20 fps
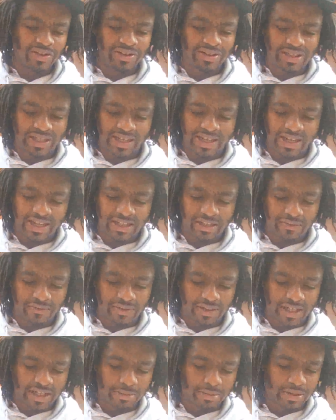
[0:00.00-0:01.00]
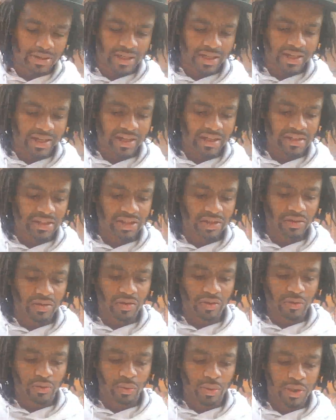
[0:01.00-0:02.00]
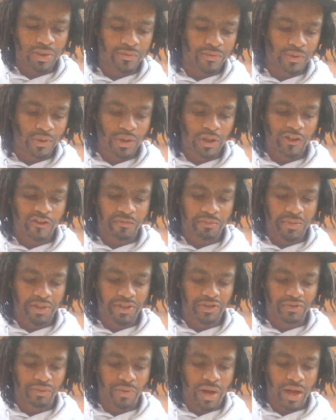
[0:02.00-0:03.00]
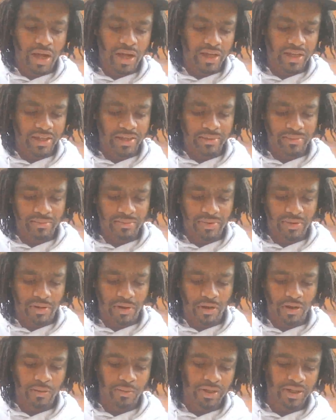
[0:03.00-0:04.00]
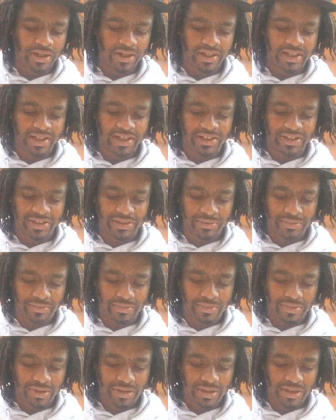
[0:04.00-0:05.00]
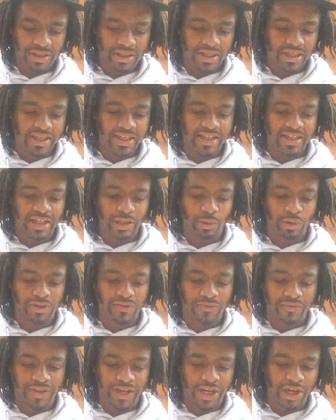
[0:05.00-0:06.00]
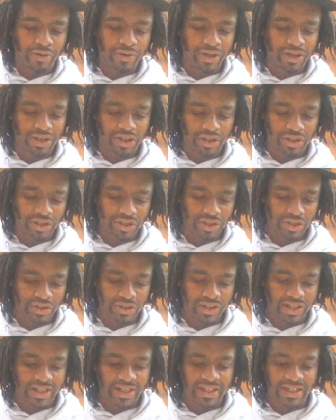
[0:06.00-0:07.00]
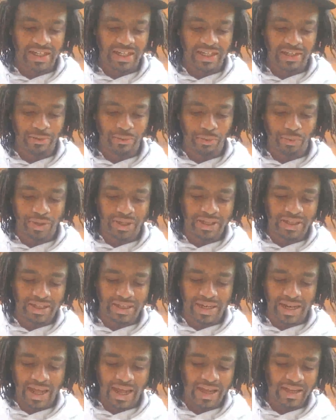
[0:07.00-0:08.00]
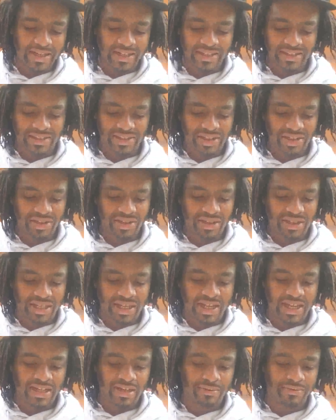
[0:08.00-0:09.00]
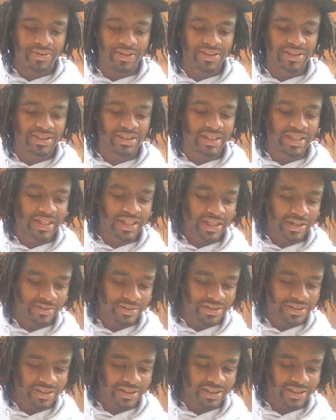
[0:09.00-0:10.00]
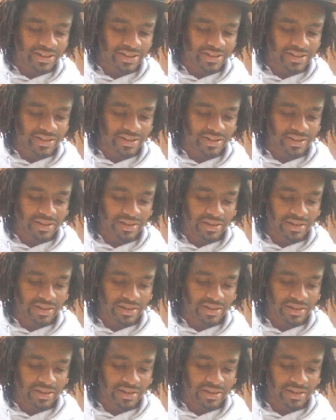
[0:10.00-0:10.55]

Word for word: the land of Lebanon to the river of Mitzrayim, all the way to Egypt, and it was very good. And he went not into the land of his inheritance